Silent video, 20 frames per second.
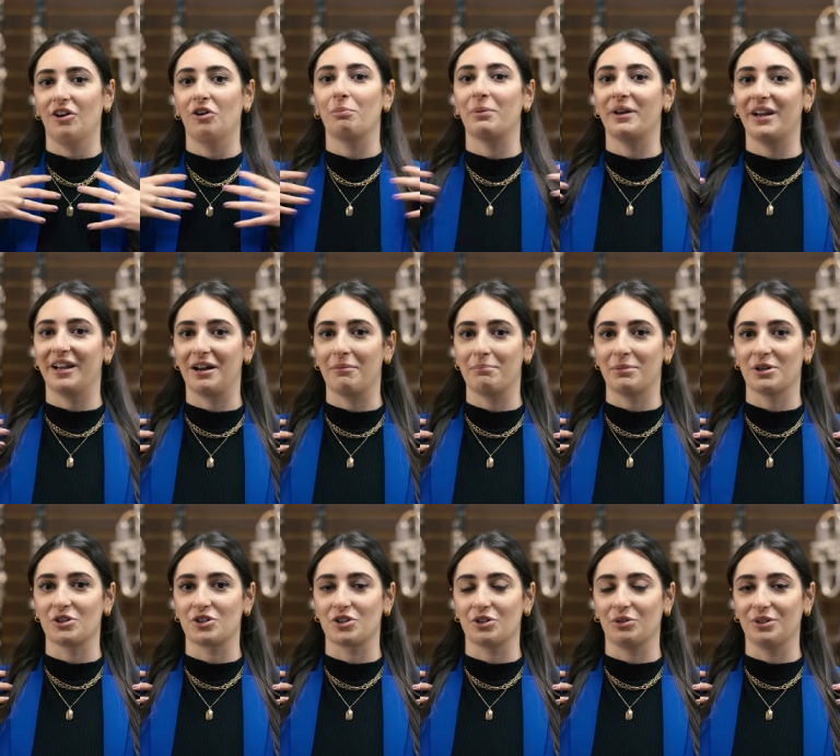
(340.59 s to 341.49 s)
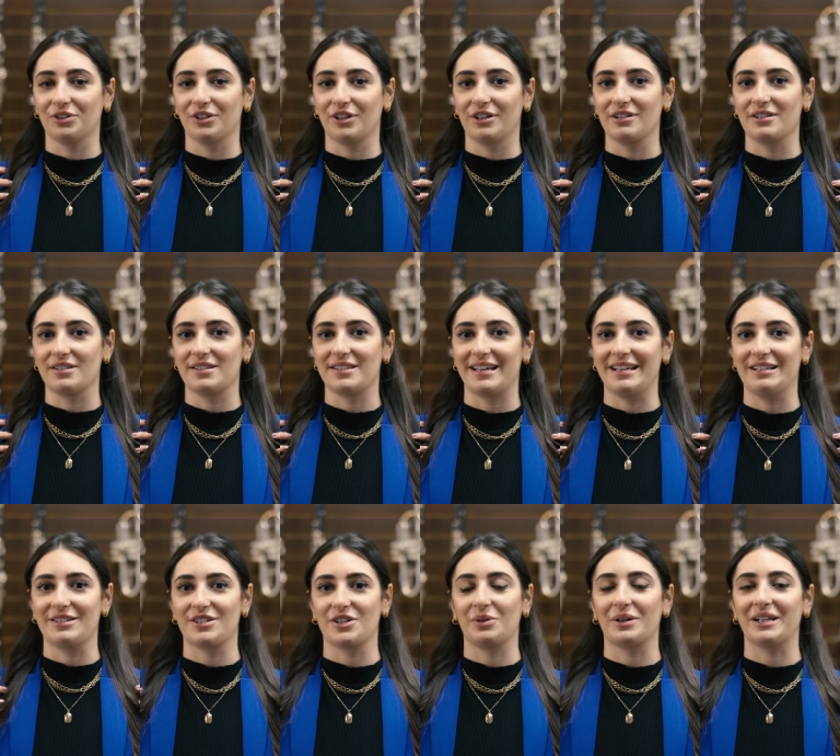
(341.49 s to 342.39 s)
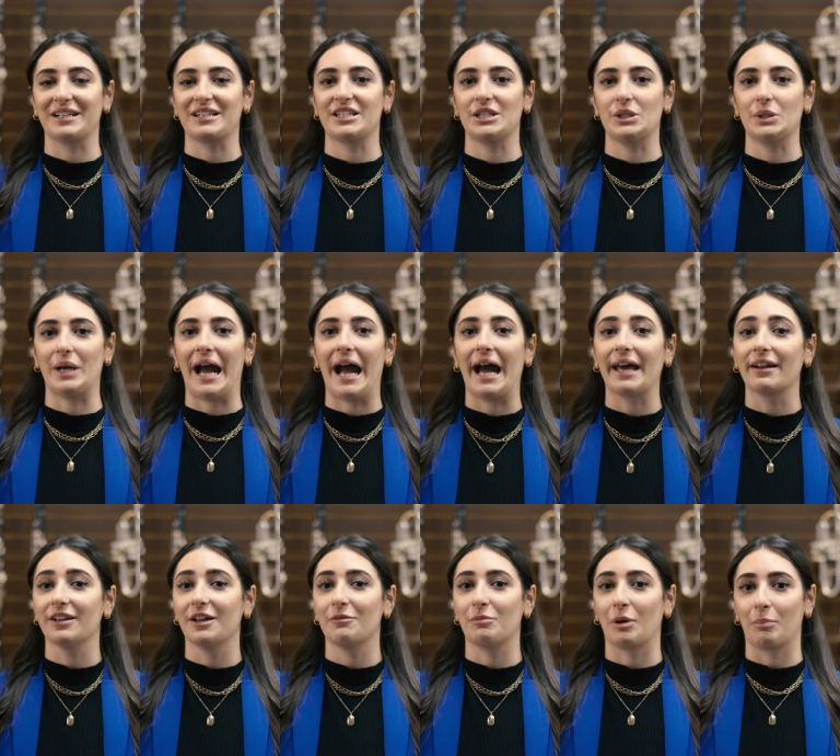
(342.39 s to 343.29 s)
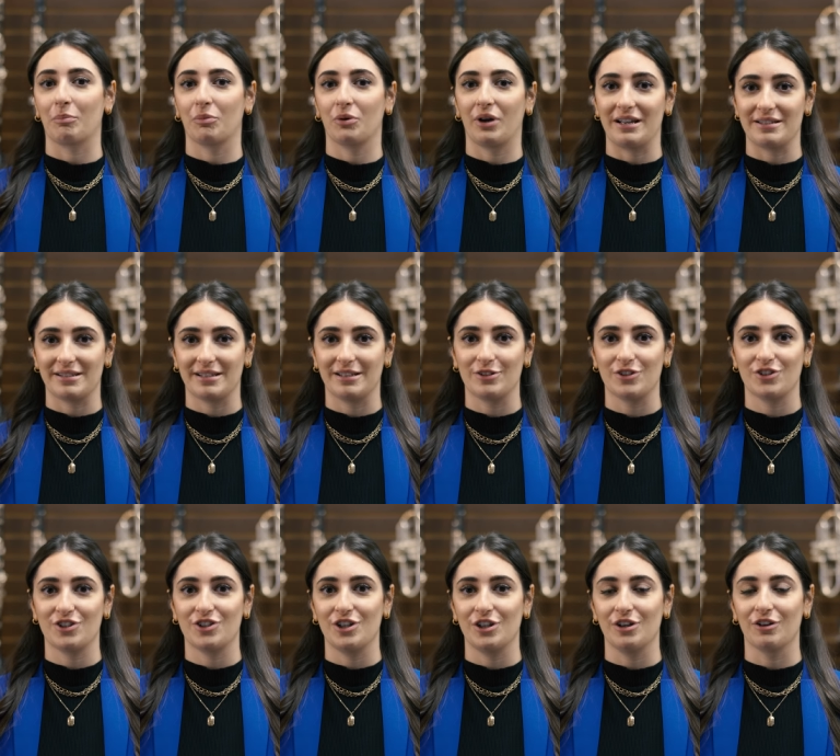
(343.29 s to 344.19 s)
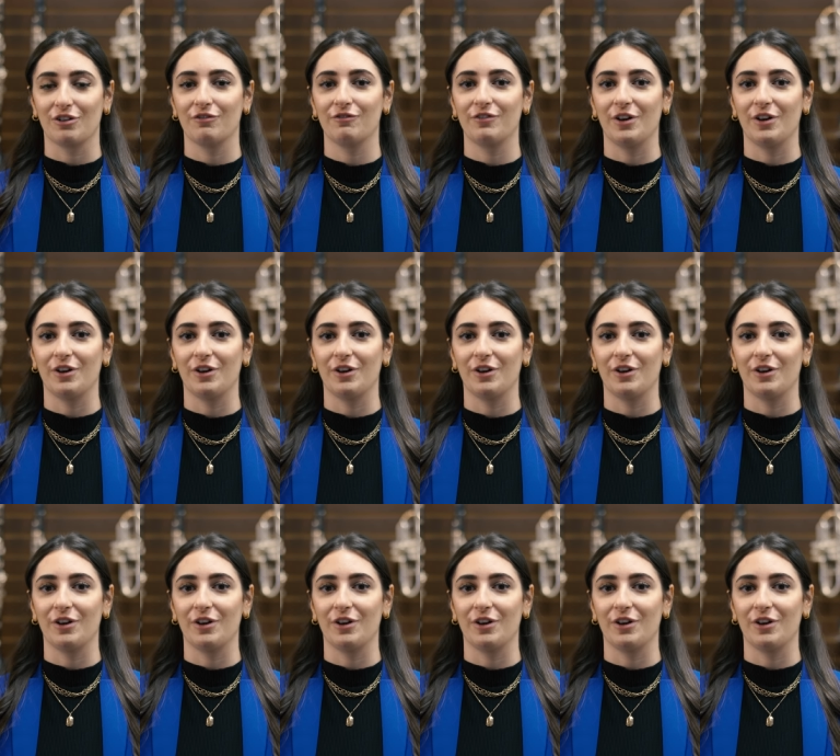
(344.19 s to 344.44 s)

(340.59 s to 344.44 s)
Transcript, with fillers: opening up your shoulders is going to add a lot more presence to your